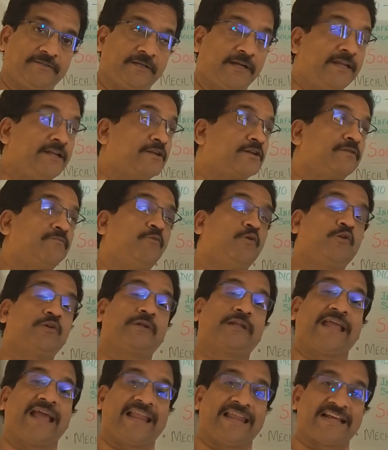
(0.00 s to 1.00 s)
in
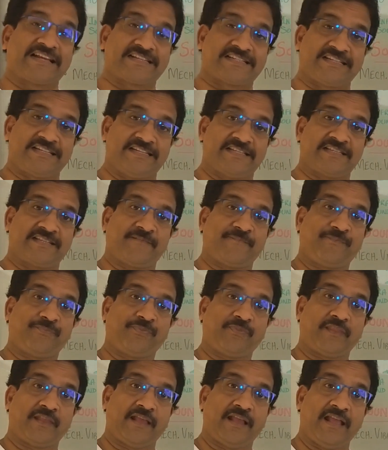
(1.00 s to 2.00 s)
remote galaxies,
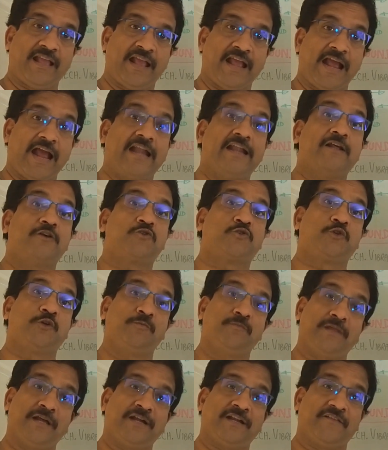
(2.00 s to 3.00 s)
and
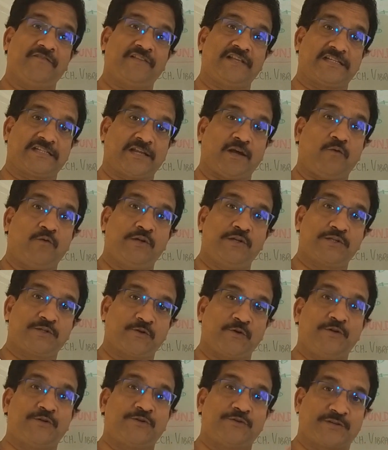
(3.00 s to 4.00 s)
assume that if the sound is
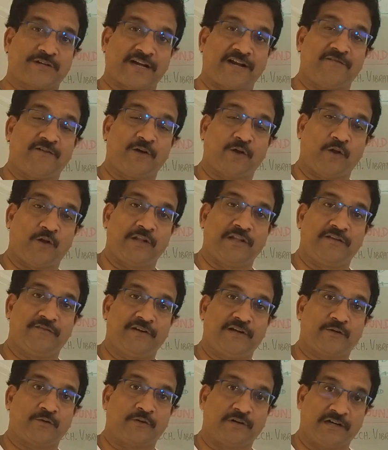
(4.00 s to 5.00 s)
going to travel all the way
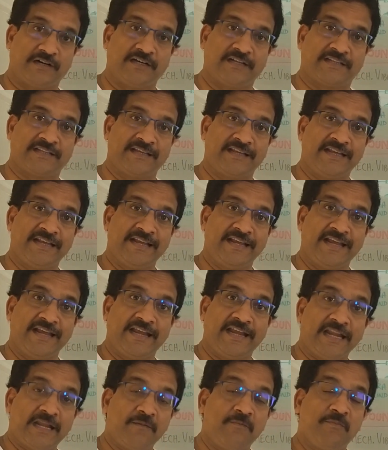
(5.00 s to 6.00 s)
to earth,
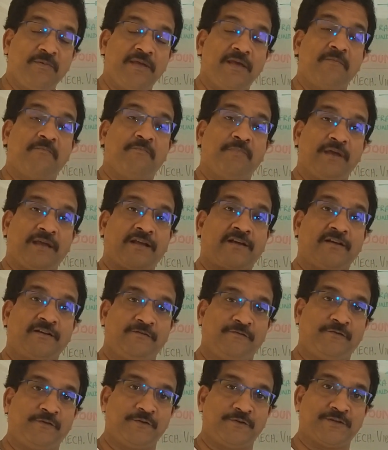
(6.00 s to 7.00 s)
it will be a big
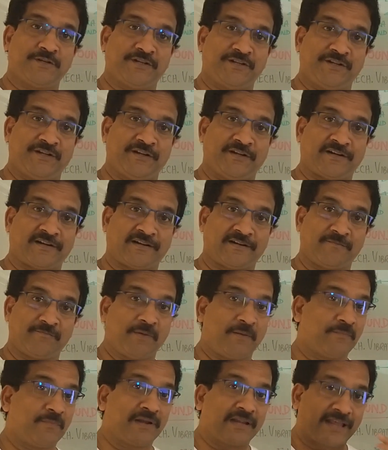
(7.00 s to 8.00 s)
confusion here.
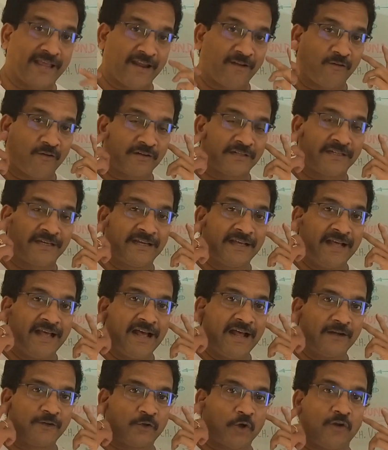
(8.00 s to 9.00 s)
People cannot
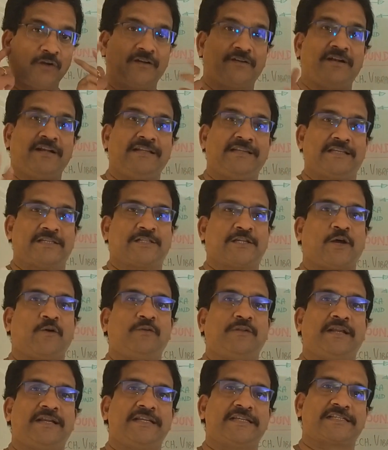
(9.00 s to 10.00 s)
tolerate the
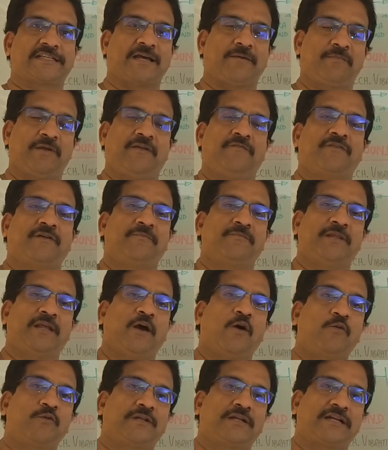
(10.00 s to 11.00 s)
sound that is coming from the
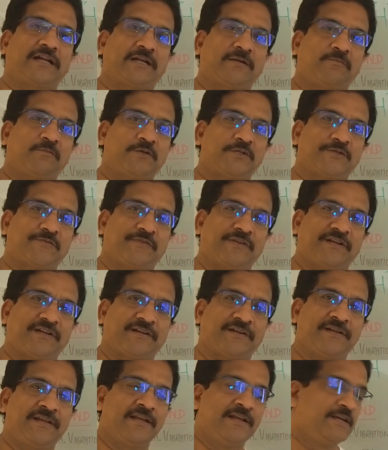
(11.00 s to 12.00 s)
outer atmosphere.
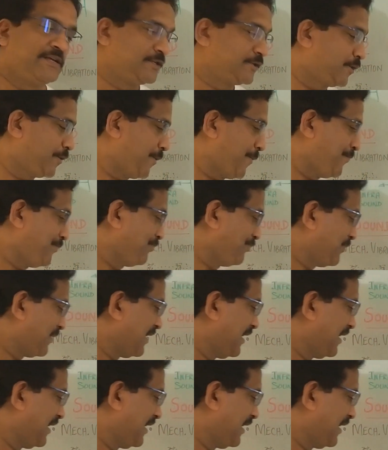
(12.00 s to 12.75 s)
So